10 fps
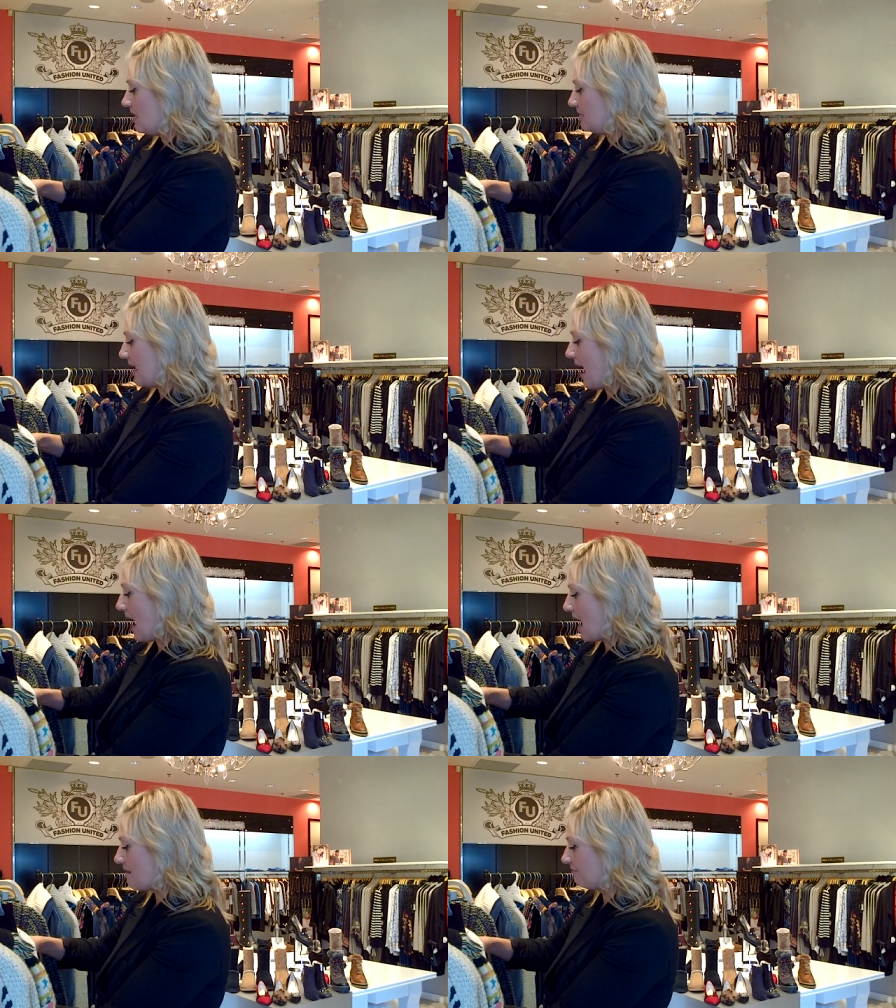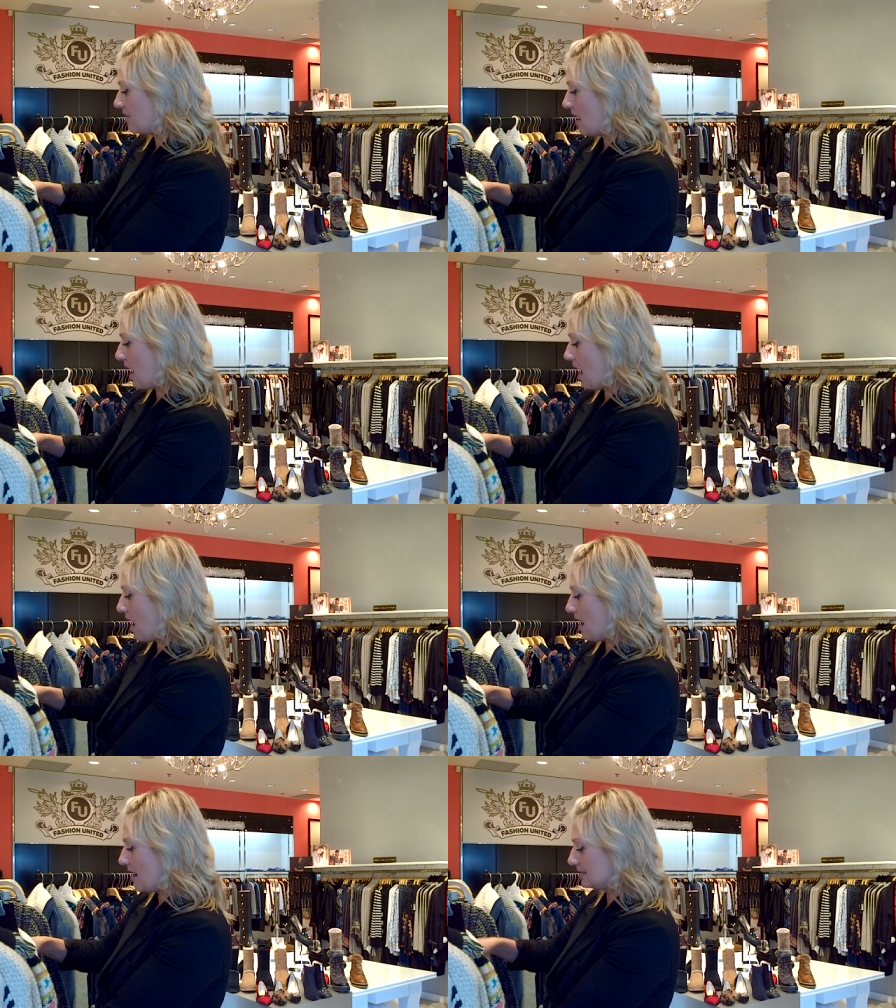They have
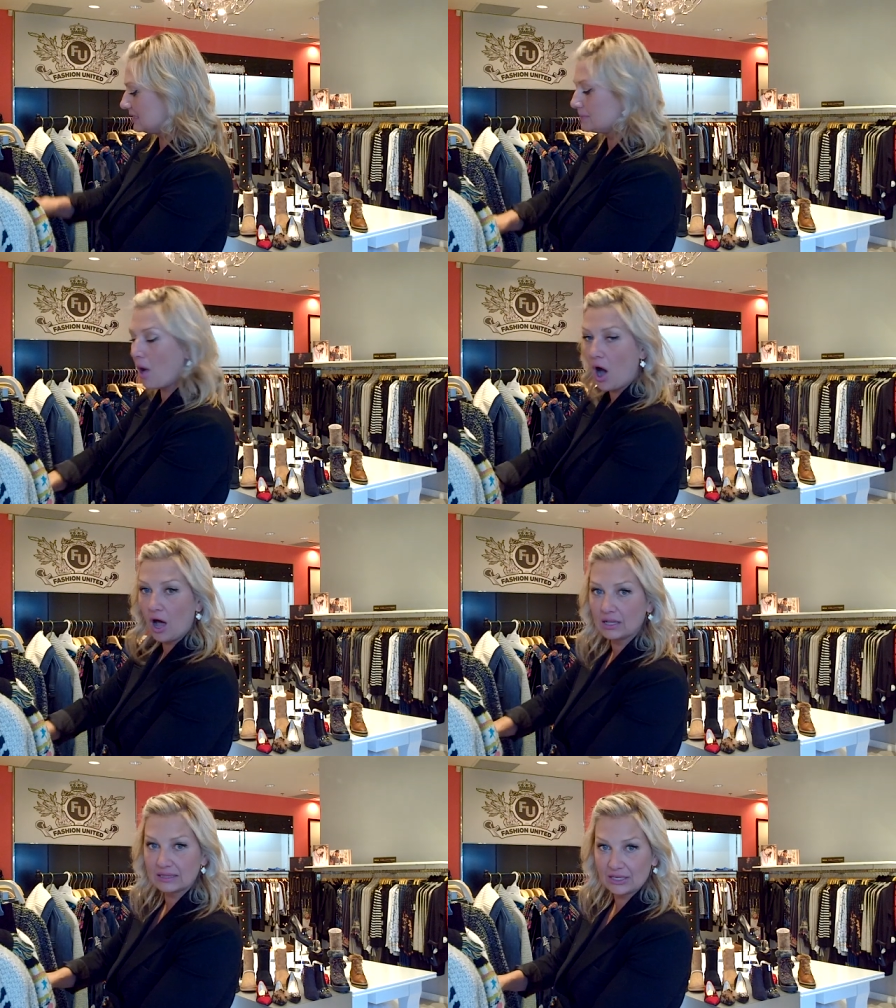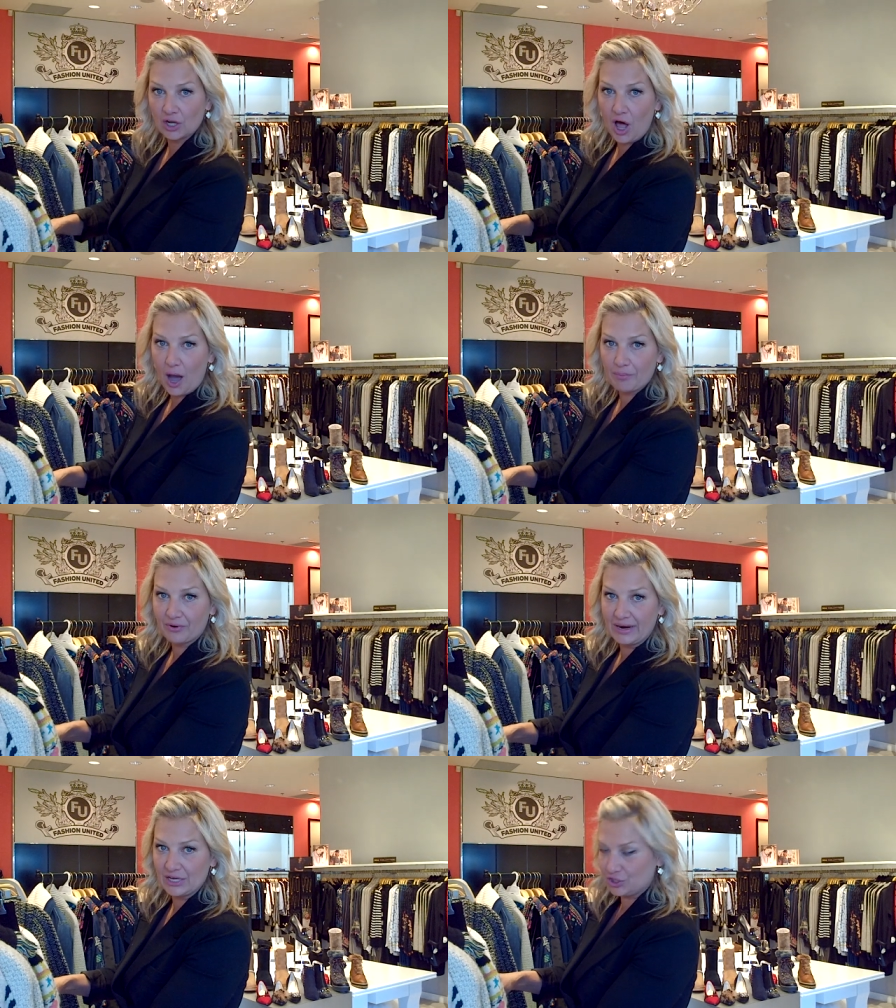uh, a small little
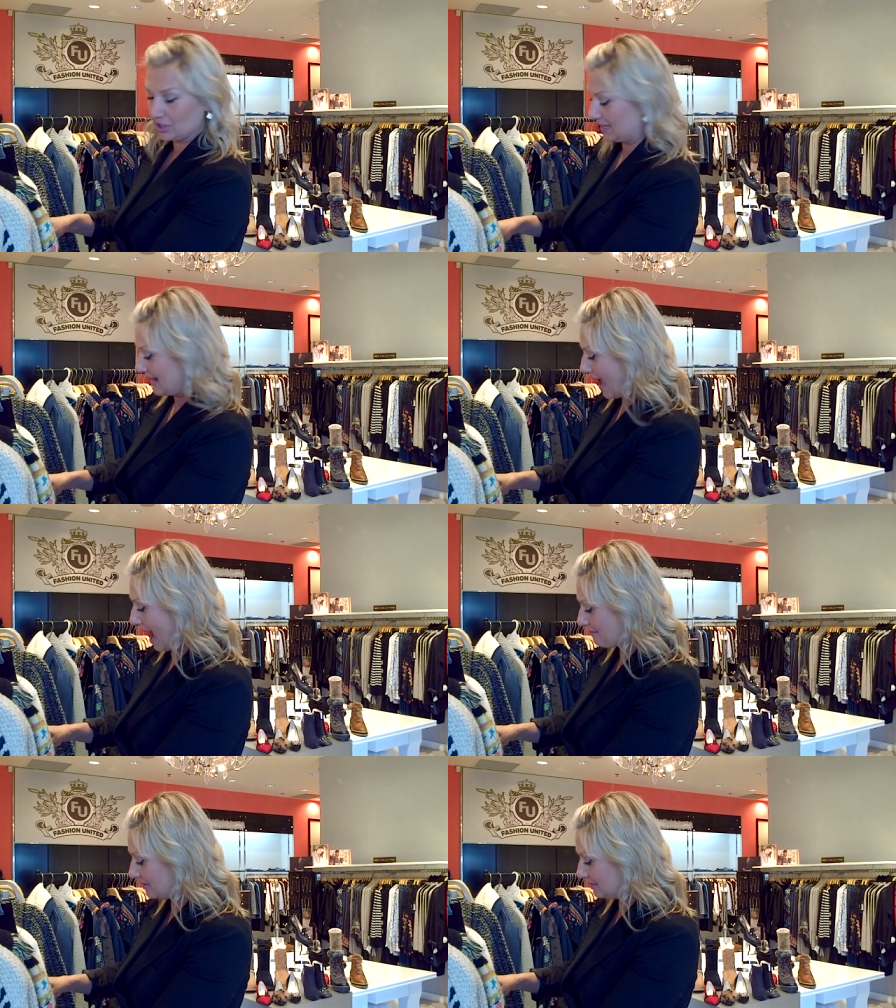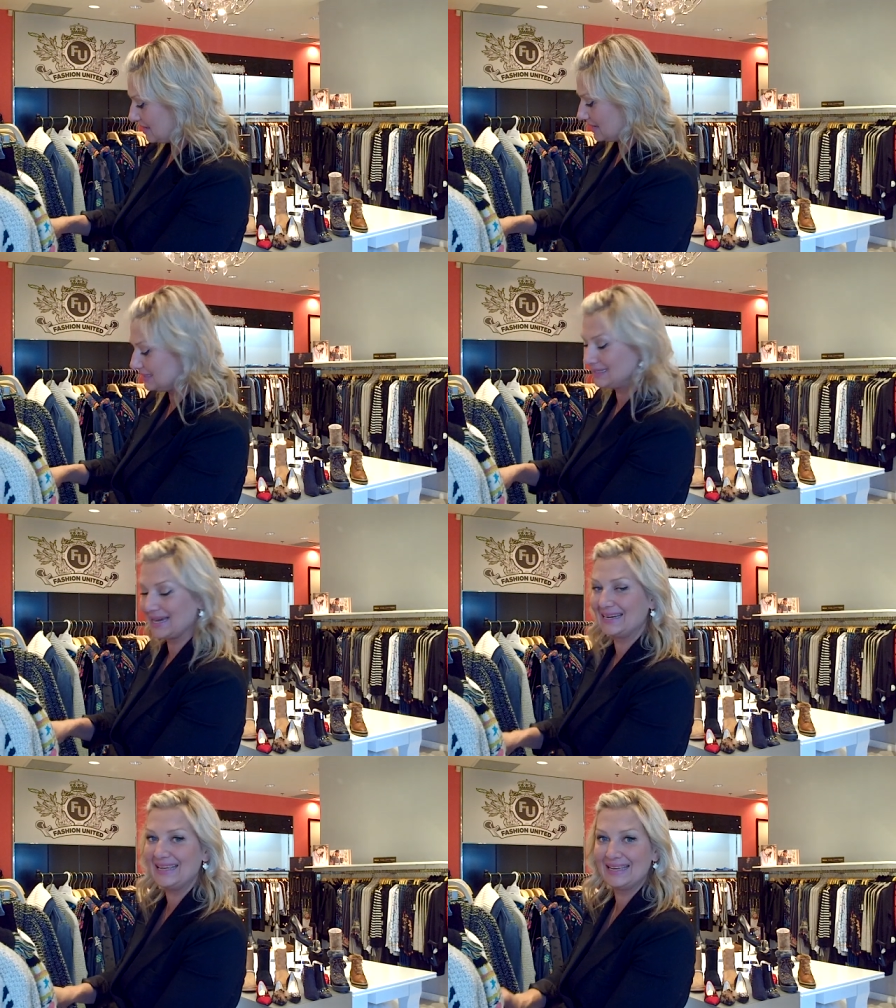operation and everything is
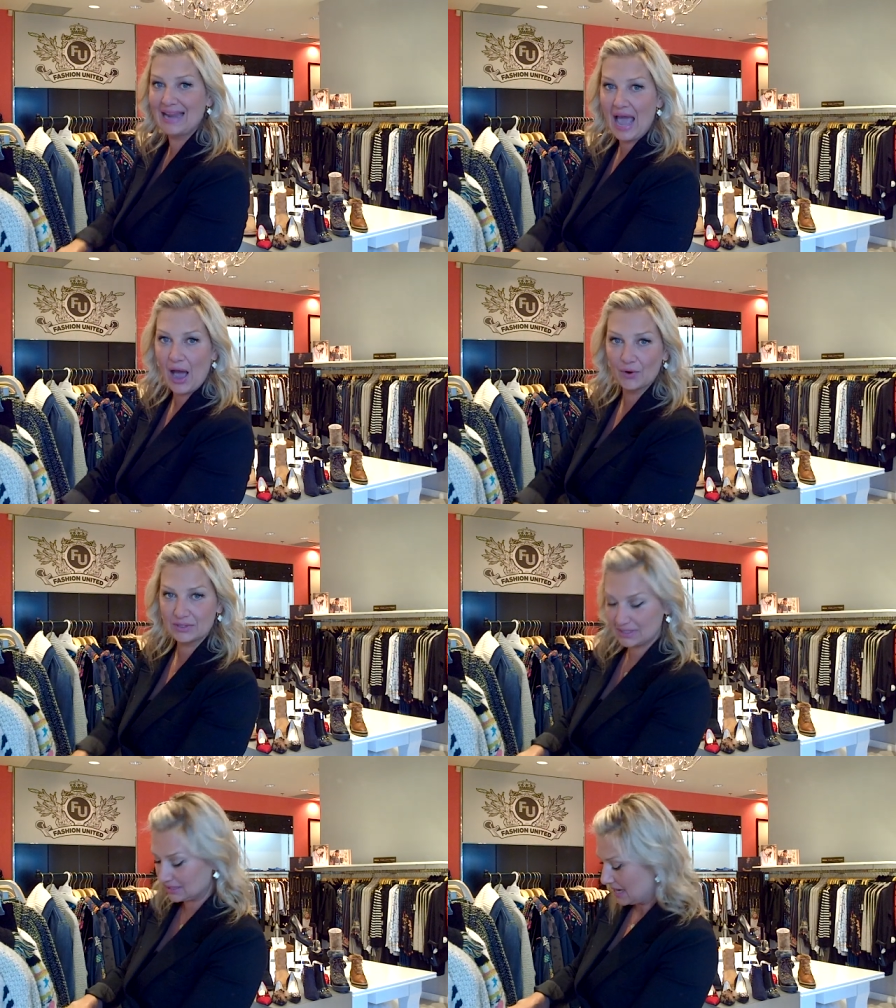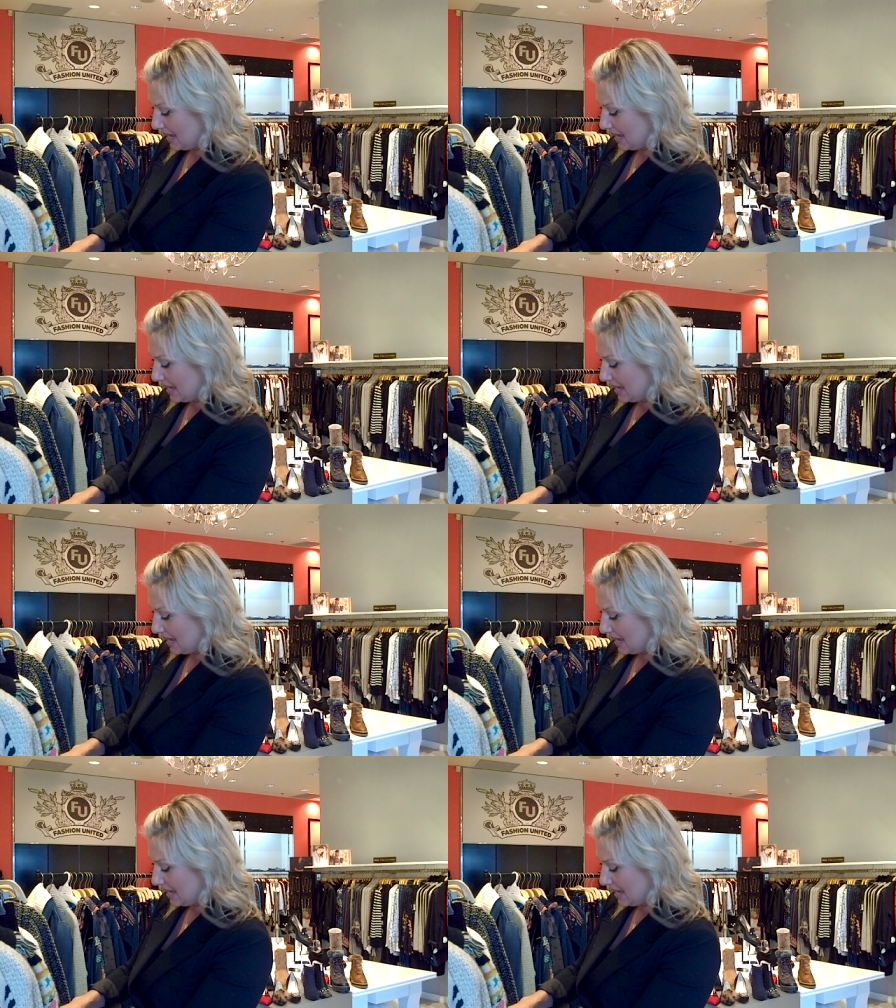done in-house